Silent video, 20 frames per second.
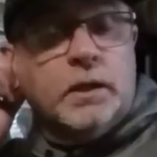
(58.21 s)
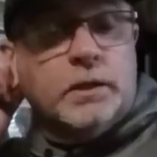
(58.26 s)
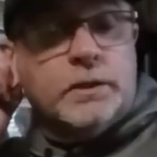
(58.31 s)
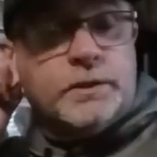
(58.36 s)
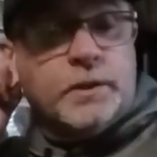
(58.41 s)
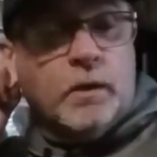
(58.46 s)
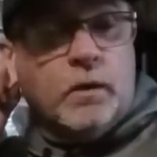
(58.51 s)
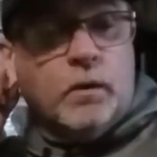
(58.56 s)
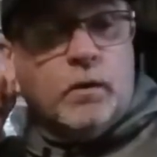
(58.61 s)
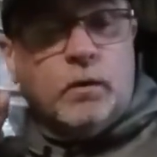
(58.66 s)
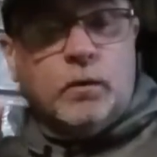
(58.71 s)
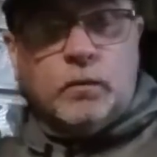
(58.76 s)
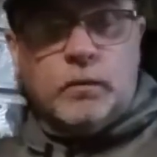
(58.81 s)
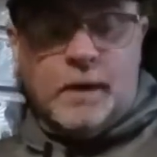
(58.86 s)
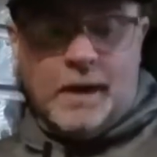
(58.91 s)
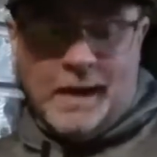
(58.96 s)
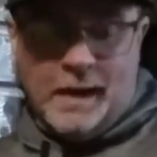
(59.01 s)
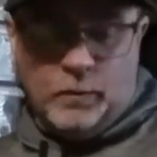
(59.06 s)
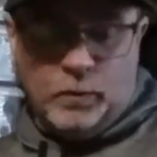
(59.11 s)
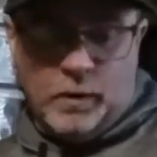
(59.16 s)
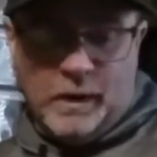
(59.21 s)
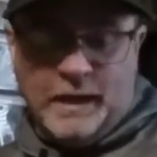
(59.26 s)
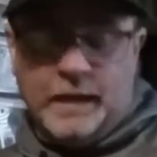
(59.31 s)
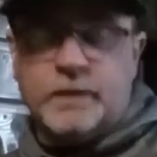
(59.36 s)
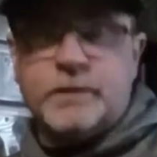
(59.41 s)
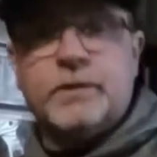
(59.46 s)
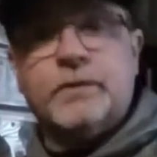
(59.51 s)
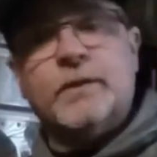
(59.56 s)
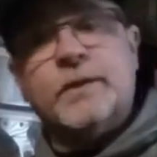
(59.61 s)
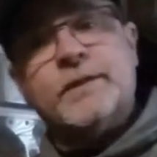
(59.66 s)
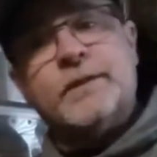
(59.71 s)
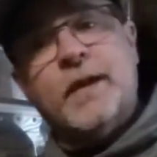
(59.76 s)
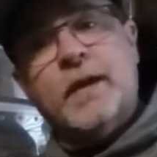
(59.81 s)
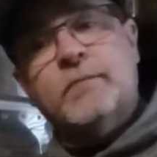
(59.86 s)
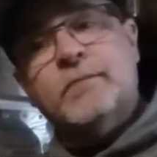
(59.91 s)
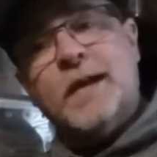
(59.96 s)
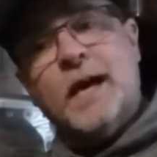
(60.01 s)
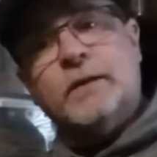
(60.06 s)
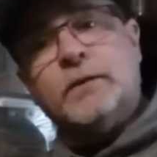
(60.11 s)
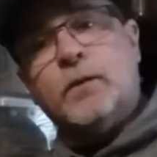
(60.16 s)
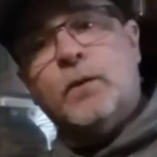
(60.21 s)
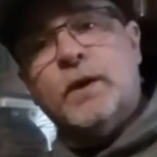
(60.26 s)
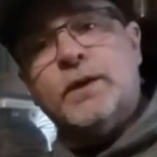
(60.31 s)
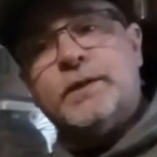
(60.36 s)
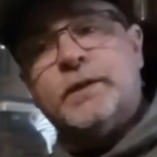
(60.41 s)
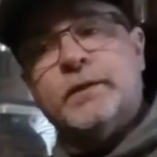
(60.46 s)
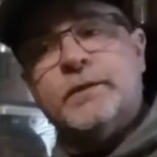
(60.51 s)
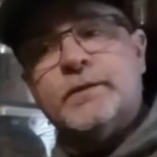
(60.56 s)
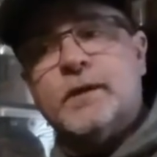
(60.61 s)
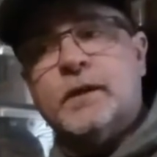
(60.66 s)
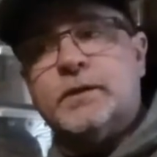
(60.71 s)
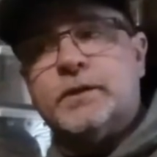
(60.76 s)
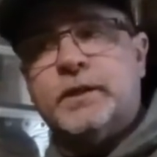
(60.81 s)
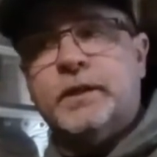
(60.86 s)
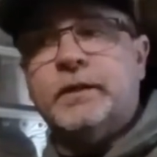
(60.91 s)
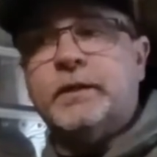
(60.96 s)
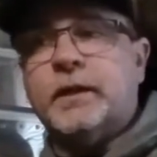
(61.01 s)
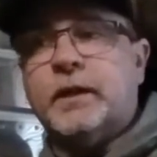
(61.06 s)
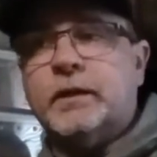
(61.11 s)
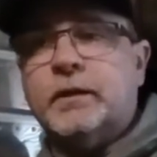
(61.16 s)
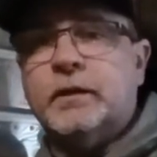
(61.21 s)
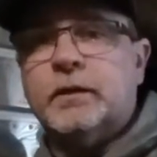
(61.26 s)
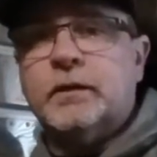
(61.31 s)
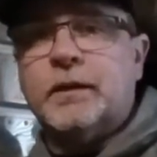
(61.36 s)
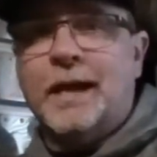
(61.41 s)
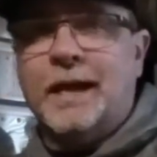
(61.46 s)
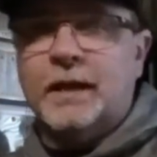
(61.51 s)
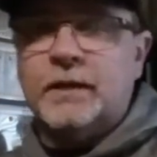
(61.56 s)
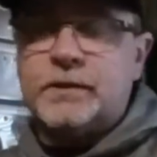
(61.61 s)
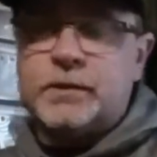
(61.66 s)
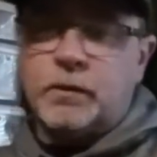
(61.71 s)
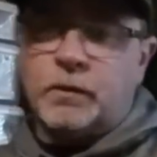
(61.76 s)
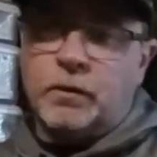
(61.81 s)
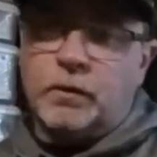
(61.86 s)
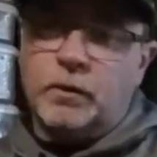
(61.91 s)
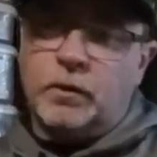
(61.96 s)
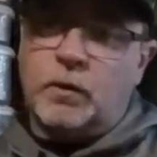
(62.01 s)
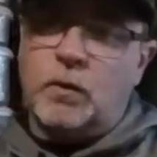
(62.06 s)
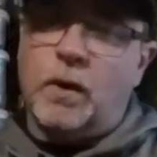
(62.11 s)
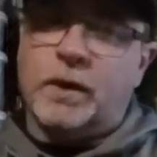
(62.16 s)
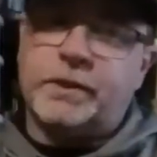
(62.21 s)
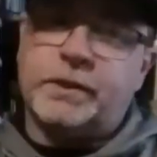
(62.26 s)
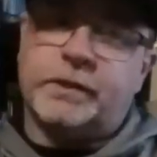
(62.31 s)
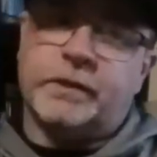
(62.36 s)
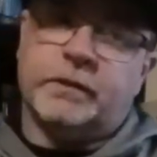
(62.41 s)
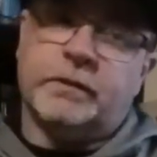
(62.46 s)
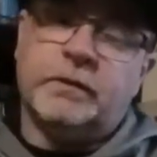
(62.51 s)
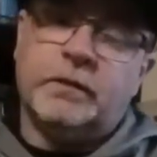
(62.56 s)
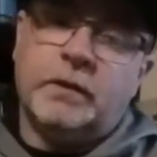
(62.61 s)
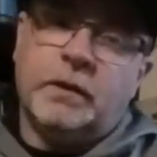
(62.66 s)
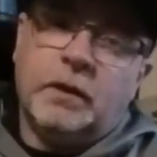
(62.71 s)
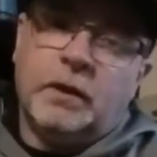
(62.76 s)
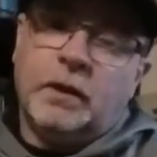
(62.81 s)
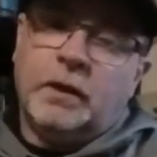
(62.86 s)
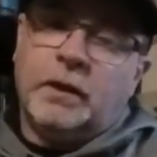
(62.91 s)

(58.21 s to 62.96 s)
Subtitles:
So I will answer the same 9 questions that she did, answer her question,